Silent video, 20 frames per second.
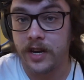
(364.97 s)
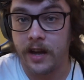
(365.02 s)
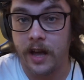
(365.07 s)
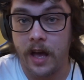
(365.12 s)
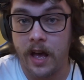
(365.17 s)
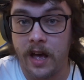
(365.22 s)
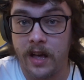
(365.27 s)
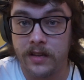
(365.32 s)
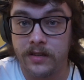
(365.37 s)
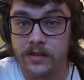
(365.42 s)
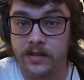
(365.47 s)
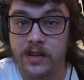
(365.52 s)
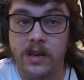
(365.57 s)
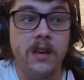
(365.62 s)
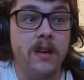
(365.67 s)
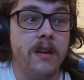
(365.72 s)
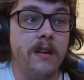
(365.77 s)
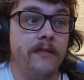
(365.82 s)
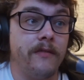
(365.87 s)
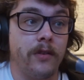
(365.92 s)
cards,
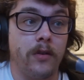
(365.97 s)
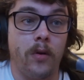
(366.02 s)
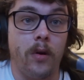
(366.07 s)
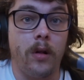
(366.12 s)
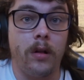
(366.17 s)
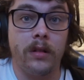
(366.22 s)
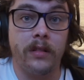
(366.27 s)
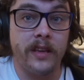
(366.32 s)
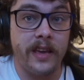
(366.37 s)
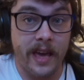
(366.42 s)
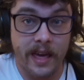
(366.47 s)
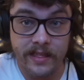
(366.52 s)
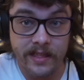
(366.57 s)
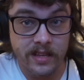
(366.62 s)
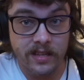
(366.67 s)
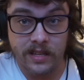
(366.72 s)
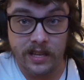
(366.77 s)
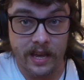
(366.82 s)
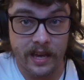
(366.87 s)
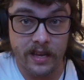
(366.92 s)
for all the
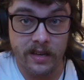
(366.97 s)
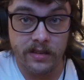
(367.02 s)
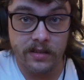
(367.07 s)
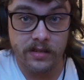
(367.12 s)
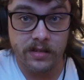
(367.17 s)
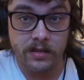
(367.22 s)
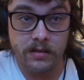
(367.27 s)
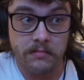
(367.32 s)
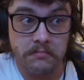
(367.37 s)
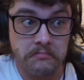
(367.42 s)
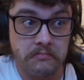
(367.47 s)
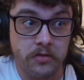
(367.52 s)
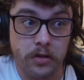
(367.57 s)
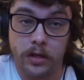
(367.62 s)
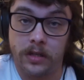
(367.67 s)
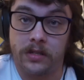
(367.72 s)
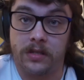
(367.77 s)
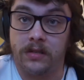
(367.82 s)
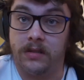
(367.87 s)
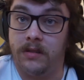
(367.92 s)
other things,
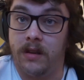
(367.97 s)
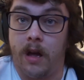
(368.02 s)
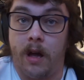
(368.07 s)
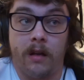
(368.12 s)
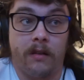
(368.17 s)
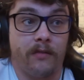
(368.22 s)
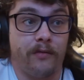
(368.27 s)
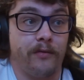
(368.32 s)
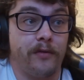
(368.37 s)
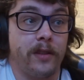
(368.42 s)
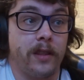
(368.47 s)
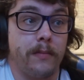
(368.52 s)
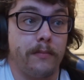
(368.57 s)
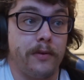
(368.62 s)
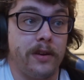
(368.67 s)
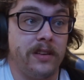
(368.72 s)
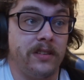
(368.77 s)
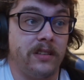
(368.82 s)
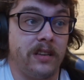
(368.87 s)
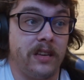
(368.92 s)
just not for the
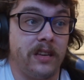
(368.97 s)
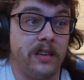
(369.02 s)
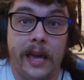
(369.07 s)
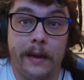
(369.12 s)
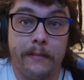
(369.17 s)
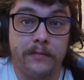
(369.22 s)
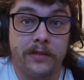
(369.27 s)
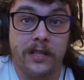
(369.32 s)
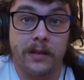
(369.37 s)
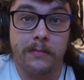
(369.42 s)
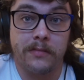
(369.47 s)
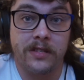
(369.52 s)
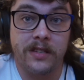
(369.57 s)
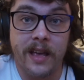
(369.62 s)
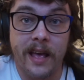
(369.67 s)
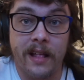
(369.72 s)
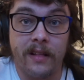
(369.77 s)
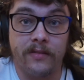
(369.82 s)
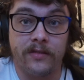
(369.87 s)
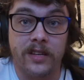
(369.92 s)
PC games
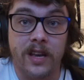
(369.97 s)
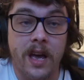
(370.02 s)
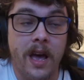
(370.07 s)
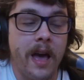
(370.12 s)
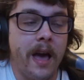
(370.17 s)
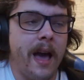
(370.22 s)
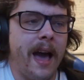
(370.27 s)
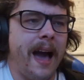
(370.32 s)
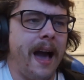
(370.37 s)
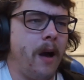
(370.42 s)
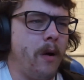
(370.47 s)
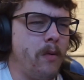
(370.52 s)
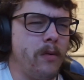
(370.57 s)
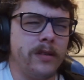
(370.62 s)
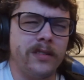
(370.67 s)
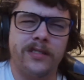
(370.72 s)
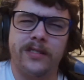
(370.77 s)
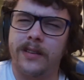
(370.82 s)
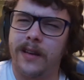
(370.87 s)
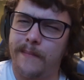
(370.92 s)
themselves. How
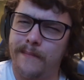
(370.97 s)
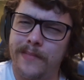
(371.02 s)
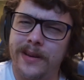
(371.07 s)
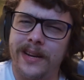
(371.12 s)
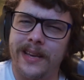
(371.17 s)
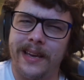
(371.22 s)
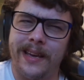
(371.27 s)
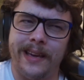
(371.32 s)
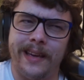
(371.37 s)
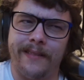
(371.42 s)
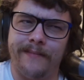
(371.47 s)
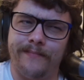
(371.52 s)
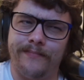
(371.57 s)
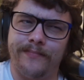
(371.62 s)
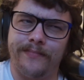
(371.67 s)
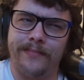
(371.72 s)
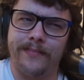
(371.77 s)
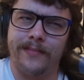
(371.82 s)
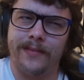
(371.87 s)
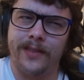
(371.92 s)
is somebody
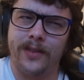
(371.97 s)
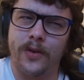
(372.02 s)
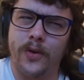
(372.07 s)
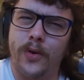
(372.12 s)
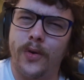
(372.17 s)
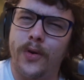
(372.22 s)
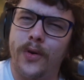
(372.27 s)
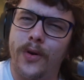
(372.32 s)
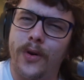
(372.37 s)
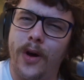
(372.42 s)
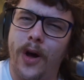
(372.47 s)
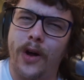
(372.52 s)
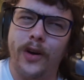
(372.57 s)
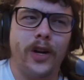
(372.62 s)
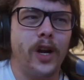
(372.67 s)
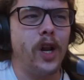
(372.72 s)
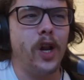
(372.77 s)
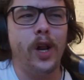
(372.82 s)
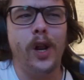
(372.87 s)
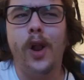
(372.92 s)
on
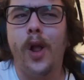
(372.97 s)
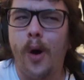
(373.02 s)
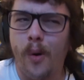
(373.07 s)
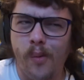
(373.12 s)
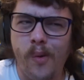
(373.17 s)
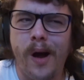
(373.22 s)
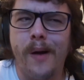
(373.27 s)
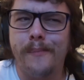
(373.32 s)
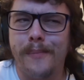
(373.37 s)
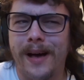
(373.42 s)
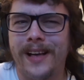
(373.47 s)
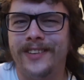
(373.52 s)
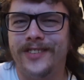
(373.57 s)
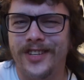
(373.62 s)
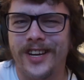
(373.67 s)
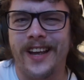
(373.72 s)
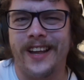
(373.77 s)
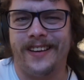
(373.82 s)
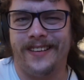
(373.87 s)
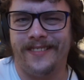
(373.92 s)
a lower
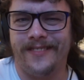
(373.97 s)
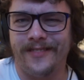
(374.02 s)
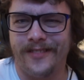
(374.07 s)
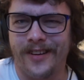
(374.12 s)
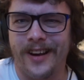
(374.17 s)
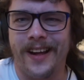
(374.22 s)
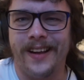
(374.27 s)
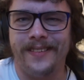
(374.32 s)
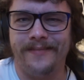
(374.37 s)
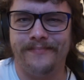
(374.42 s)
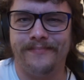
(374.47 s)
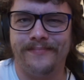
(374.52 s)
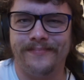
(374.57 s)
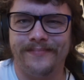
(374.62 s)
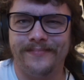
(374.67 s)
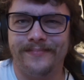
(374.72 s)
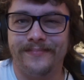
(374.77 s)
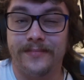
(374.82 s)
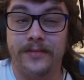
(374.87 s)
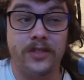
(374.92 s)
budget, right,
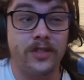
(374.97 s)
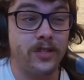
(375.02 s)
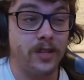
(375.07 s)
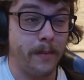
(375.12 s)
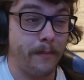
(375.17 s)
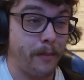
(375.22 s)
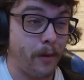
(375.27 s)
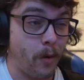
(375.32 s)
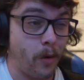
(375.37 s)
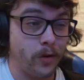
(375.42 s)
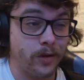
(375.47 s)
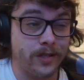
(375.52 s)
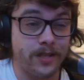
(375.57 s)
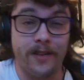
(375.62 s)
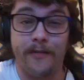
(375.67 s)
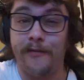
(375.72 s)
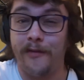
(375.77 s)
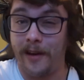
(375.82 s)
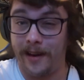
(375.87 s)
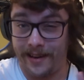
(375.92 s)
supposed
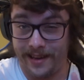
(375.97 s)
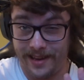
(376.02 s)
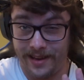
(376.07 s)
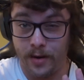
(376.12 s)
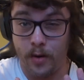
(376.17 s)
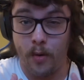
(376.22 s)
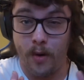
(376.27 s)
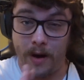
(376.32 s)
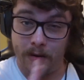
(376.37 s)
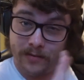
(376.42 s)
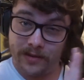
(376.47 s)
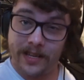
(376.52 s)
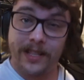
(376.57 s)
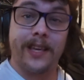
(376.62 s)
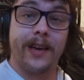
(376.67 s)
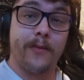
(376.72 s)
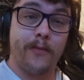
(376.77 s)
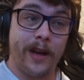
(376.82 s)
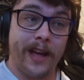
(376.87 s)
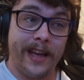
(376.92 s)
to fucking go out of
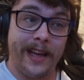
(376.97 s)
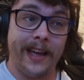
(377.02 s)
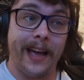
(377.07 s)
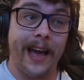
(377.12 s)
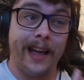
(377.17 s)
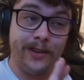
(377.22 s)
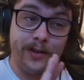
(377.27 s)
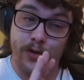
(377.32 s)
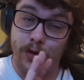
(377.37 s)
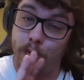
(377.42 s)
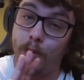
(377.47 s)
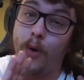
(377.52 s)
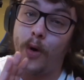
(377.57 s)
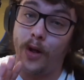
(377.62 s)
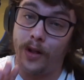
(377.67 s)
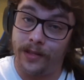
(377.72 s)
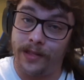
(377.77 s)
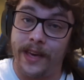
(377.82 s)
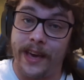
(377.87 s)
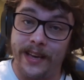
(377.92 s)
their way and do
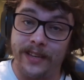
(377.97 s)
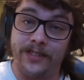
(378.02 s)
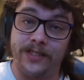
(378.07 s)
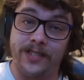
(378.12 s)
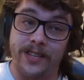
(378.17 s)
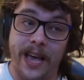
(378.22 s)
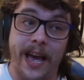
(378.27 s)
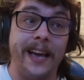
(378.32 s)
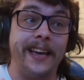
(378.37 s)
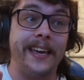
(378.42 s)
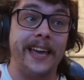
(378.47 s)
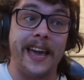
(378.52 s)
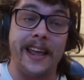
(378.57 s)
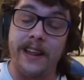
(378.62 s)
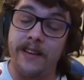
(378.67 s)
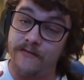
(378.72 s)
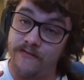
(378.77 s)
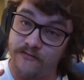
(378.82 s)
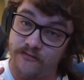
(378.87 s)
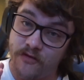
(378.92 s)
all this and get
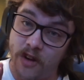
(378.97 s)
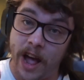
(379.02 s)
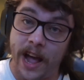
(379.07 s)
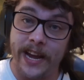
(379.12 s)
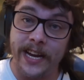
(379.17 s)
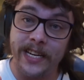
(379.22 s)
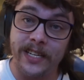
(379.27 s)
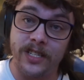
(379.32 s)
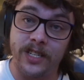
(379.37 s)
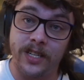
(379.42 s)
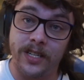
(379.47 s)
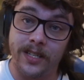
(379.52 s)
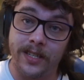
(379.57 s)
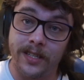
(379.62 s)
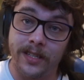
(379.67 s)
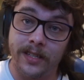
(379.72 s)
it right